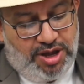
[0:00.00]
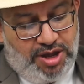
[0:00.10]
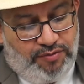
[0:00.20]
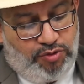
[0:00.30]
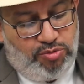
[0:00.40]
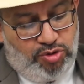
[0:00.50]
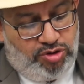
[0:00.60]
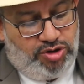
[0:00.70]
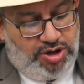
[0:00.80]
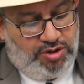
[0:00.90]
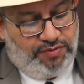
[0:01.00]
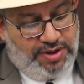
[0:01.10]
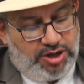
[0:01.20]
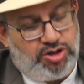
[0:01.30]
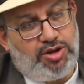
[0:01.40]
from your journey of
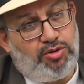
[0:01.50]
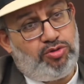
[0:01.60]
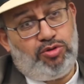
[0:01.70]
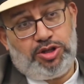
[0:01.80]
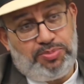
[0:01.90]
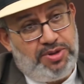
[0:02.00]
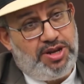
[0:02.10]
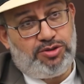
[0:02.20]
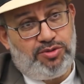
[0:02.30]
ASHRAE or your experience with